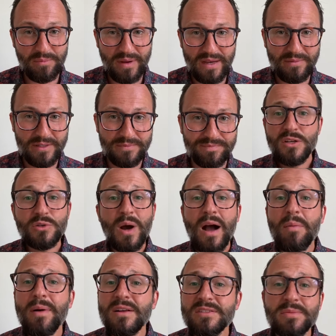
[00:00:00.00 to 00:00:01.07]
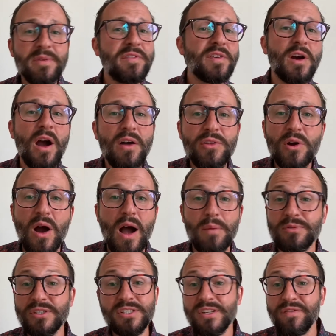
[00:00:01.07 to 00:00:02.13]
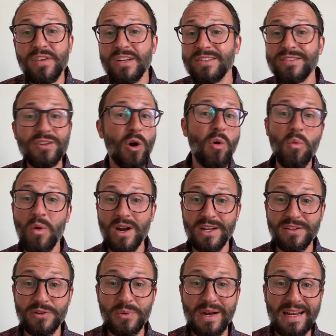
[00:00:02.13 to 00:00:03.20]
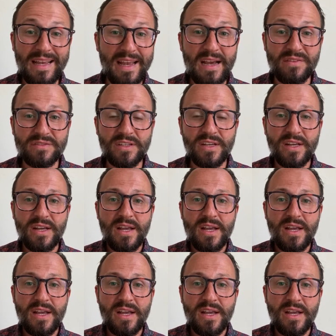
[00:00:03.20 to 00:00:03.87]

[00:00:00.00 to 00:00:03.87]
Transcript: payment. So how about some of your other options if you don't want to do a gift?